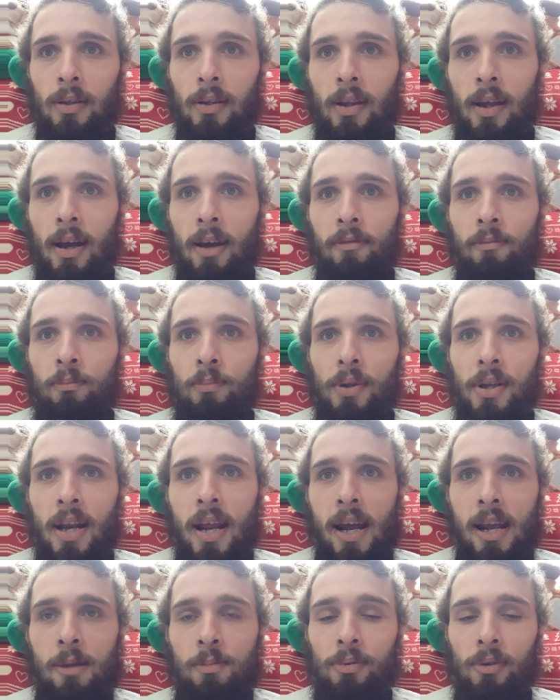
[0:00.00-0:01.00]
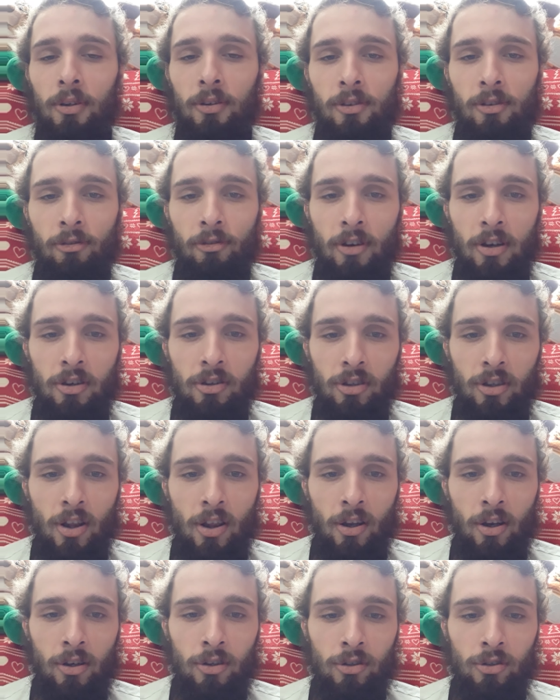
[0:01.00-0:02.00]
I haven't been able to finish
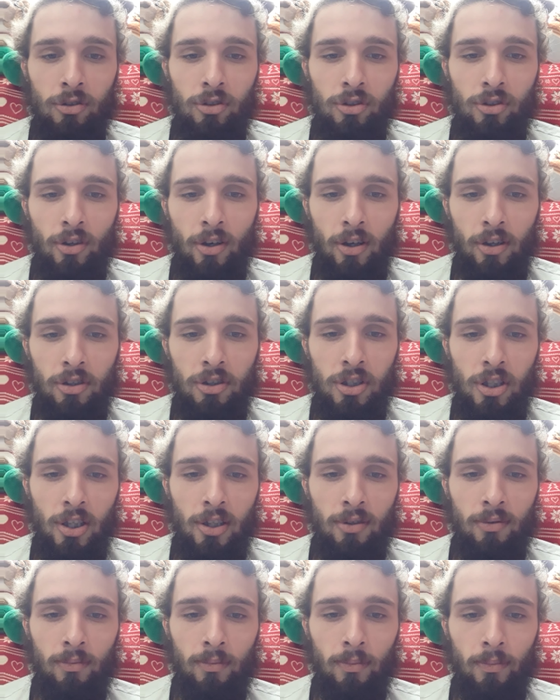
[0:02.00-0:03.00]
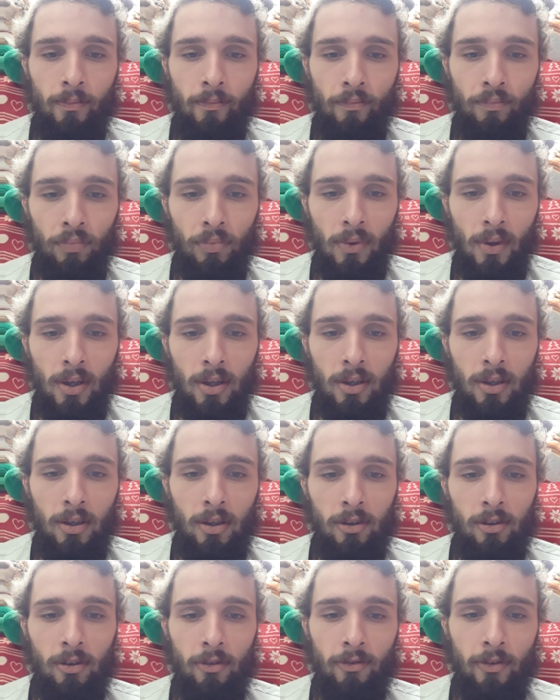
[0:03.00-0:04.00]
the construction
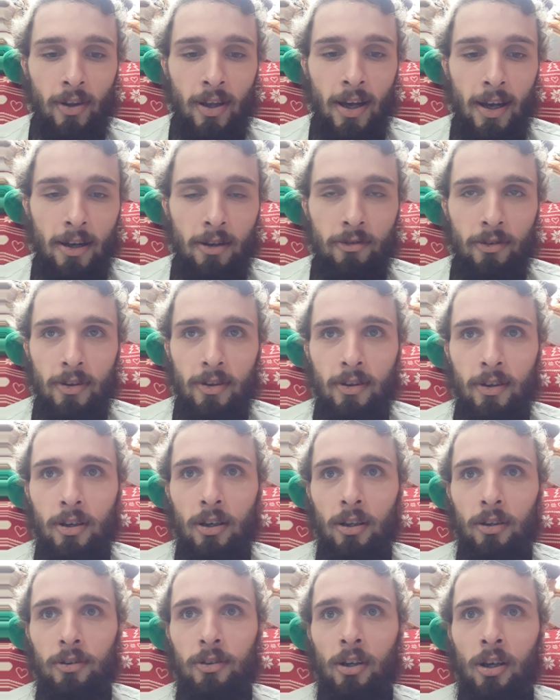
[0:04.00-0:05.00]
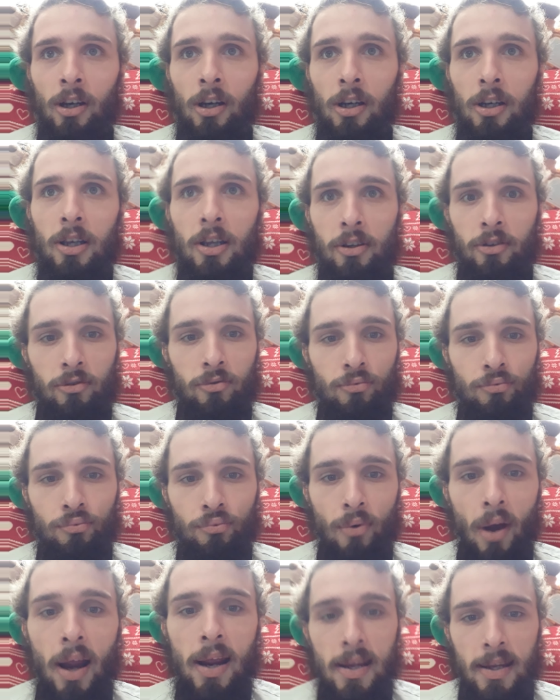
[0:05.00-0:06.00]
because of COVID. They got the highest
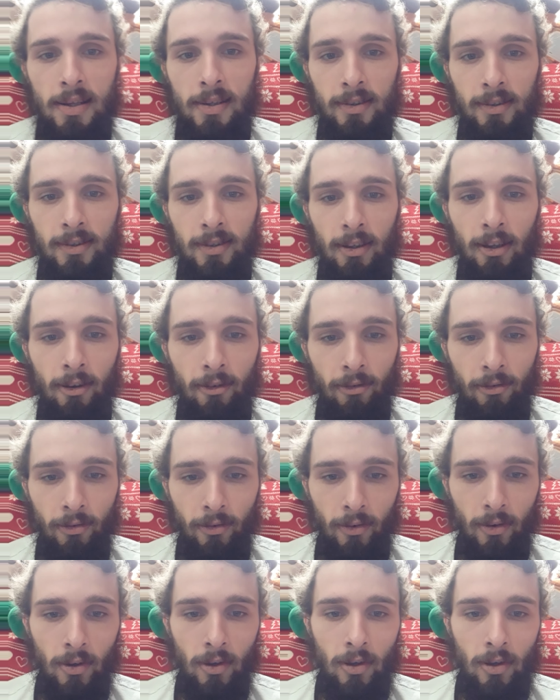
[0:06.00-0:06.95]
rates of